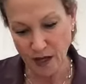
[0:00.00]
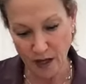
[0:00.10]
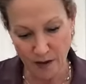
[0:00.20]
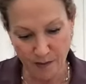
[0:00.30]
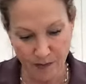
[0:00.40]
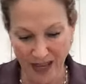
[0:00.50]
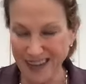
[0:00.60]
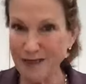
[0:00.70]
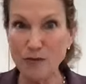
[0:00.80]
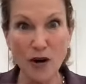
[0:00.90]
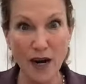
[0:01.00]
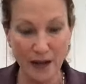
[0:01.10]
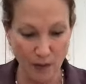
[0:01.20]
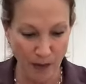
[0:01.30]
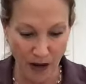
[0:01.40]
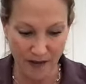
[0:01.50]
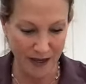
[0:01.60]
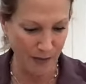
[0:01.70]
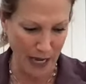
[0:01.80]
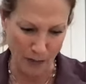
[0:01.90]
Um, anywhere I have a pie,
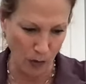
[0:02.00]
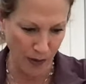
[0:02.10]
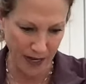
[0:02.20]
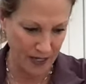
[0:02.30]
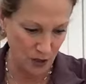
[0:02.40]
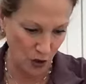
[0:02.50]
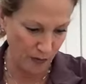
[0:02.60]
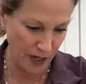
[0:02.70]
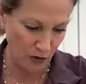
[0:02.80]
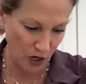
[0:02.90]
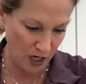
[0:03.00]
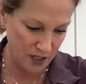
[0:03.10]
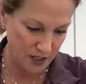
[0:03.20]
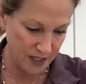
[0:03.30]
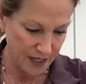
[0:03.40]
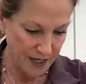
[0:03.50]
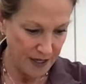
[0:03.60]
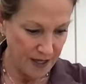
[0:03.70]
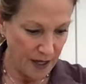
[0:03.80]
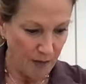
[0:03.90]
like my apple pie has a homemade crust.
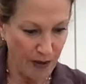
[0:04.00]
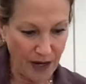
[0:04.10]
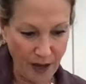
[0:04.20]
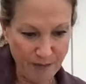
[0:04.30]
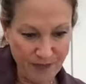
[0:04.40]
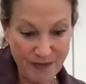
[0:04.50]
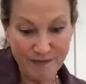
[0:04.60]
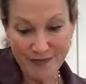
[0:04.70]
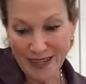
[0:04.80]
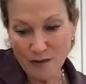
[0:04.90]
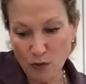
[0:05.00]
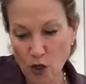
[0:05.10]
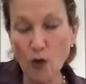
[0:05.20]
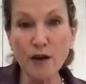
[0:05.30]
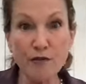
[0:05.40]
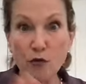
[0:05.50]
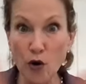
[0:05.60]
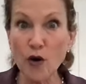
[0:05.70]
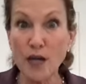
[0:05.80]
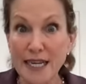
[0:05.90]
But um, we're going
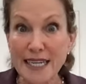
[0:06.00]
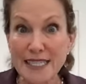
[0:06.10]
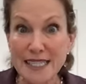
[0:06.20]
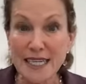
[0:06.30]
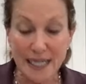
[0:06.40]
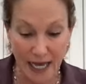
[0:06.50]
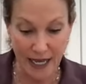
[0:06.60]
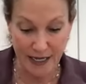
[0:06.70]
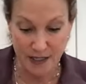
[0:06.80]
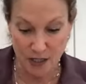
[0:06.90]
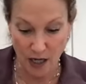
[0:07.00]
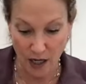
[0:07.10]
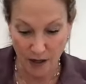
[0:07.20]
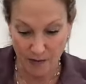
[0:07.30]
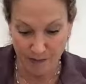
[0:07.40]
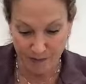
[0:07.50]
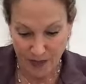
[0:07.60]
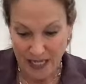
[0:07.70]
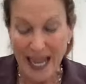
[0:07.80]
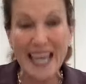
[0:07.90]
for easy and um,
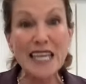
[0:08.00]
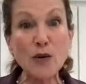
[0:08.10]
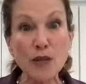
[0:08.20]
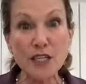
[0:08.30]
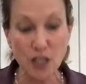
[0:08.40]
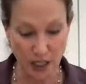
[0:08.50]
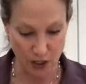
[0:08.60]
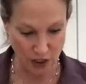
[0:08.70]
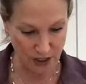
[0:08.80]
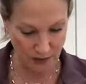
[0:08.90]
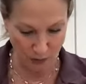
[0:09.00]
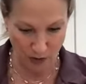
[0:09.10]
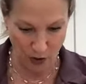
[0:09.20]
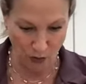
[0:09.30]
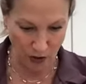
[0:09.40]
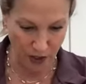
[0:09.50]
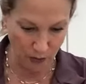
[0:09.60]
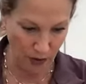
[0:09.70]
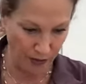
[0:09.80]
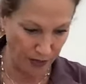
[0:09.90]
equally delicious, even when you're
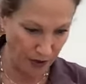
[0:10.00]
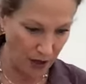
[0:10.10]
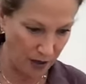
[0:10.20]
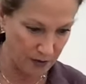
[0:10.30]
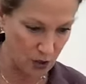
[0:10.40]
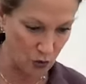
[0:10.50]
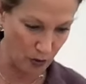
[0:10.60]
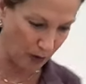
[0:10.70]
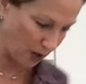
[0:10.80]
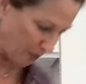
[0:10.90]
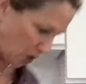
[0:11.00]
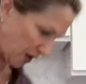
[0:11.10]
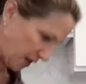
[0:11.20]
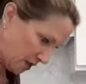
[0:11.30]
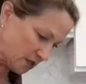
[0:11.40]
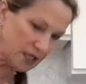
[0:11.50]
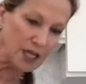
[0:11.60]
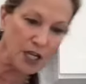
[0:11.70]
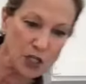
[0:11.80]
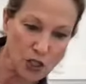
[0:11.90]
working with uh, store bought
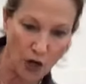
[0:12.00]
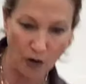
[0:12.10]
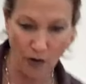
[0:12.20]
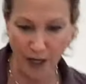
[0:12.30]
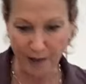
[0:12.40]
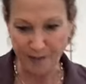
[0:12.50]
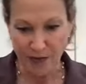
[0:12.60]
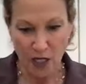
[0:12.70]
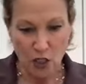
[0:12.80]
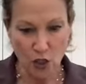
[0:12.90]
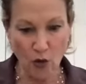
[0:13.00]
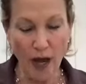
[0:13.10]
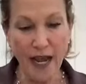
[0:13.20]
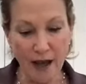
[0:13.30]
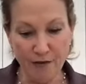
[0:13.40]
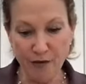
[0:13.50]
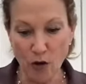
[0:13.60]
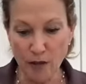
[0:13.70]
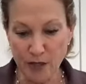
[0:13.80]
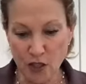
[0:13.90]
products. So, okay. So I have,
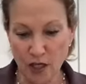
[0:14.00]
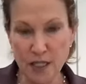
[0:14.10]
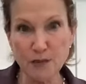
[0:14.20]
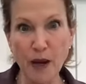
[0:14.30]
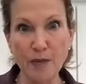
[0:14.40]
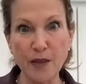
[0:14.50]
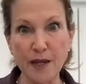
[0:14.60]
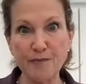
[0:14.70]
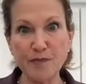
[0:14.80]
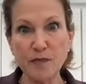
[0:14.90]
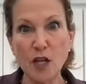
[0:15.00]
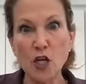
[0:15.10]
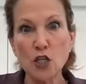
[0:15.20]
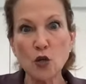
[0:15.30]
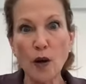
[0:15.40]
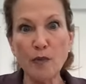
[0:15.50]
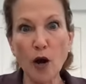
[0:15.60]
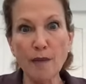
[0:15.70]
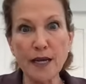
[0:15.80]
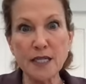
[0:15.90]
oh, let me show you this pie plate. So I
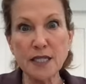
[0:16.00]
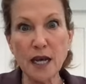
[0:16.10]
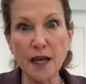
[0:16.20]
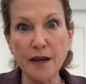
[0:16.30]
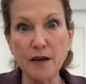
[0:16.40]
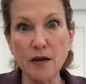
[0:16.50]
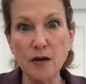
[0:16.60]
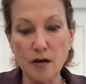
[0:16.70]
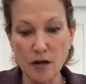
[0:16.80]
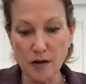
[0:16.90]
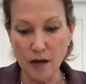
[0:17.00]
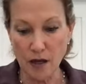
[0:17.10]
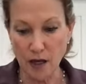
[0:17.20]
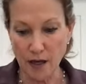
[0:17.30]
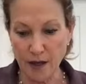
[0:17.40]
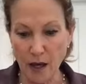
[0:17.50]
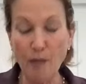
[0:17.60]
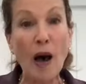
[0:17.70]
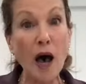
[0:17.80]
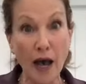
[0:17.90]
brought my son uh,
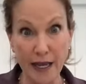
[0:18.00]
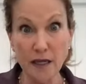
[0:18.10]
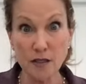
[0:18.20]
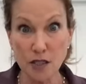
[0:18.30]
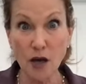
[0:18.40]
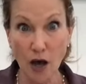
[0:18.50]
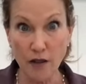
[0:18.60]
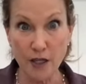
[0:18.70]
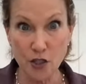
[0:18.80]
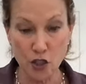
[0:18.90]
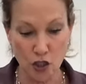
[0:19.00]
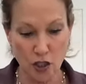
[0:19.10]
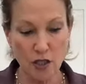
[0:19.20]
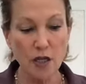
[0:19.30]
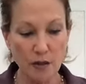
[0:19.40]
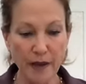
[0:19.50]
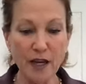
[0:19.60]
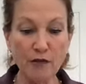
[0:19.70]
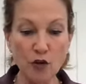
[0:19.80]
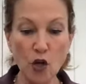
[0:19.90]
a pie to college.
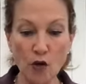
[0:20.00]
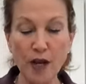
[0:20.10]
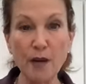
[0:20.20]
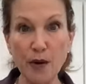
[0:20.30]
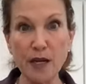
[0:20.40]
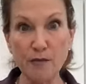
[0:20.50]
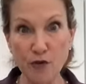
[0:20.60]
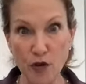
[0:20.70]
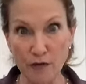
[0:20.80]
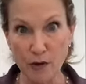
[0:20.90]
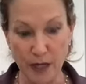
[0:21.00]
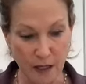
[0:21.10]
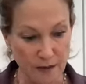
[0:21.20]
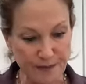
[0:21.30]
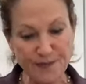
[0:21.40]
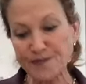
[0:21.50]
Many of you know that I bring him food every week.